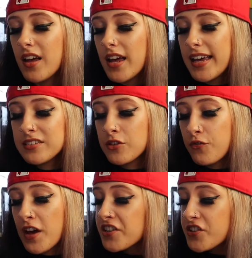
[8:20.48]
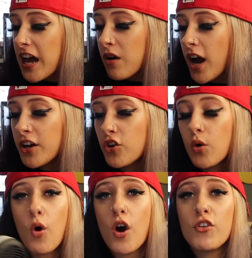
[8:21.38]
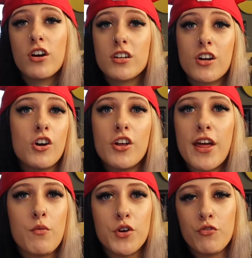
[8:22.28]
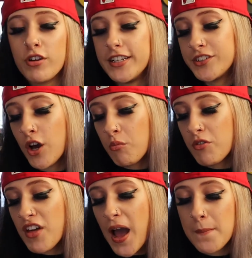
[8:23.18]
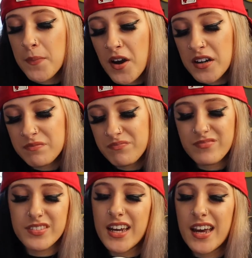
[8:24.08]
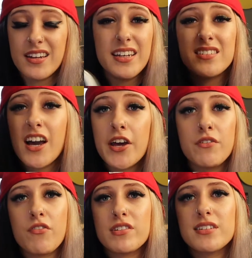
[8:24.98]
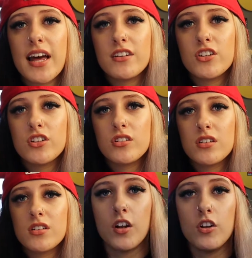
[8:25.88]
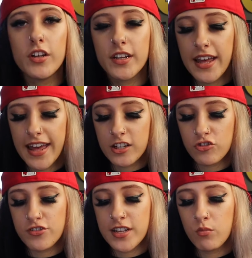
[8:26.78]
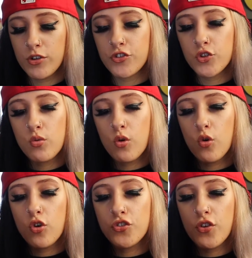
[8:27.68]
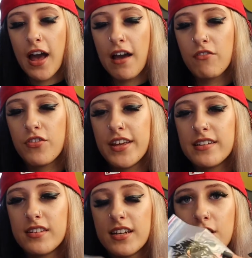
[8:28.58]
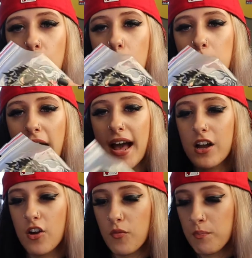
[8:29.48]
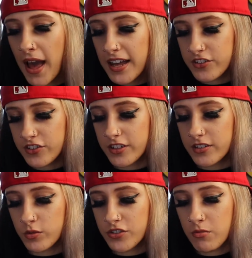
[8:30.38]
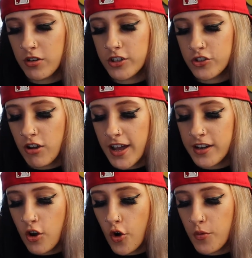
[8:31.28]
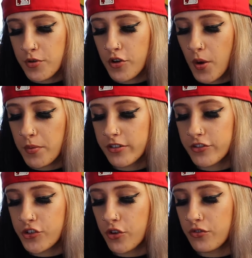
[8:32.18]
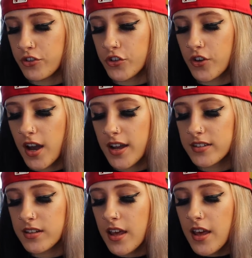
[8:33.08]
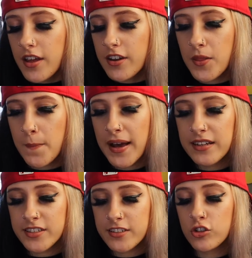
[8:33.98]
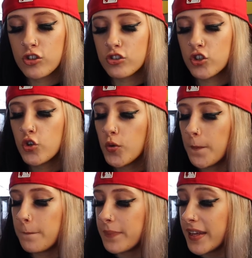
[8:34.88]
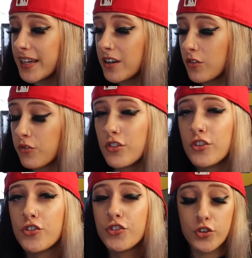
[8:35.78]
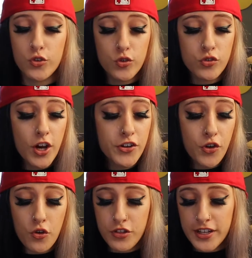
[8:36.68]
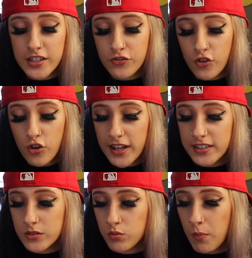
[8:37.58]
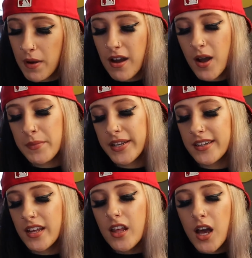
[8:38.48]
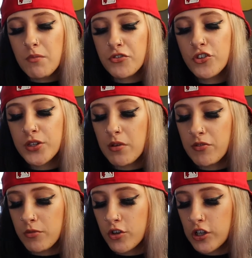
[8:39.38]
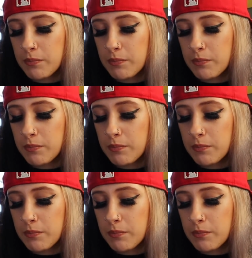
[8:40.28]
It's a fair shout. I don't know what other colour they would have really done with that, but yeah, it's kind of a standard. Looking at extras then, we do also have this little bag of patches, which I'm going to try and open up and show for you guys. Now the patches look too big for the shoe, so I don't think it's for a swap out. I mean, I'm sure some of them could.